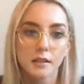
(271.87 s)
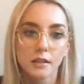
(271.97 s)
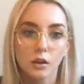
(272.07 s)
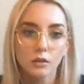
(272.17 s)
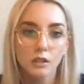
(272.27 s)
and
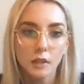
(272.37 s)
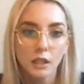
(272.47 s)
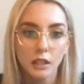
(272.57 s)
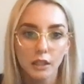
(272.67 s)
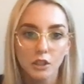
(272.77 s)

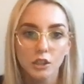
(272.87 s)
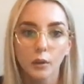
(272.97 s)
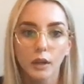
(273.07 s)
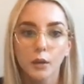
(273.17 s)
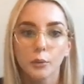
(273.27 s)
ultimately
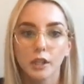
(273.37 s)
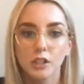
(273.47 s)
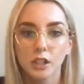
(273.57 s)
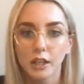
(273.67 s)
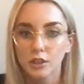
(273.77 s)
showing
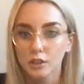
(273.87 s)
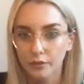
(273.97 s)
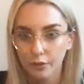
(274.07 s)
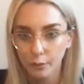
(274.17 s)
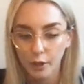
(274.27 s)
appreciation
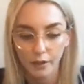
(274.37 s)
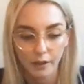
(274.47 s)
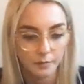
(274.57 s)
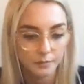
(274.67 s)
for murder.